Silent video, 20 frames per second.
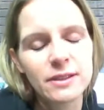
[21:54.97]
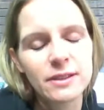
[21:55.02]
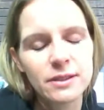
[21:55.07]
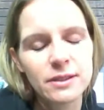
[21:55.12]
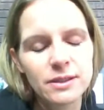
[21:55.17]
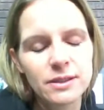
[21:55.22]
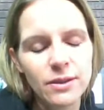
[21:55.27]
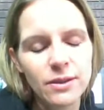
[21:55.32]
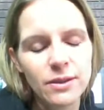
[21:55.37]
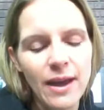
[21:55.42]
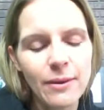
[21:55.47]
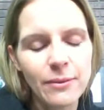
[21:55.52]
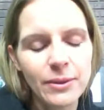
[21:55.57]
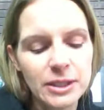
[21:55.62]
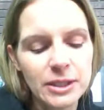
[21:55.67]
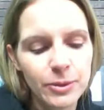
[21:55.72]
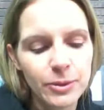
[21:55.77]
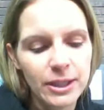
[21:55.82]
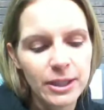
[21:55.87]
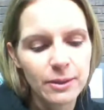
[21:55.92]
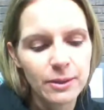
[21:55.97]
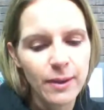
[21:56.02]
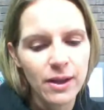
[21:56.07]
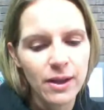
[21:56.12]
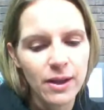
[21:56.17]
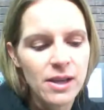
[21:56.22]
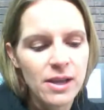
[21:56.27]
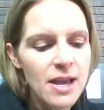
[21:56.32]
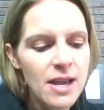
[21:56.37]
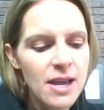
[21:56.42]
So that worked pretty
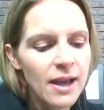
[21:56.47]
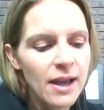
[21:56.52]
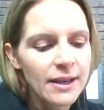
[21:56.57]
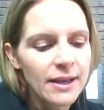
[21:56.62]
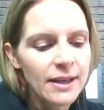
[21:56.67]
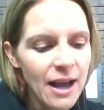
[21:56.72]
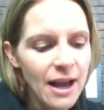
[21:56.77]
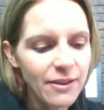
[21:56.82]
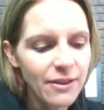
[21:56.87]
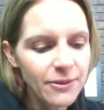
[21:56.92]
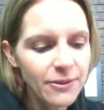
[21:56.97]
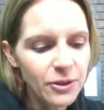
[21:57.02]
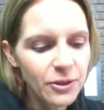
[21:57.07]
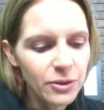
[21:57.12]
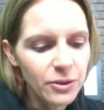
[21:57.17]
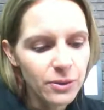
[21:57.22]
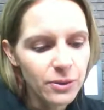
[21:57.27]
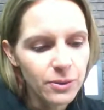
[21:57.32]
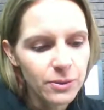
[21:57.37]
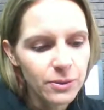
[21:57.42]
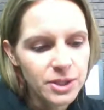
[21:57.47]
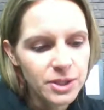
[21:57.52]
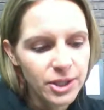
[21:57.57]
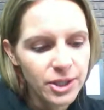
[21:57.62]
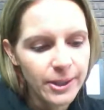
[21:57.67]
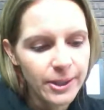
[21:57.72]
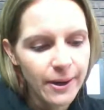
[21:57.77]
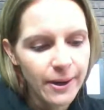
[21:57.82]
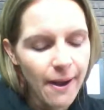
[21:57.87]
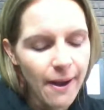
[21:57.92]
well. Now that they're
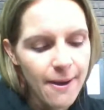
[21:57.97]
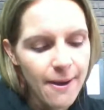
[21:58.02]
older,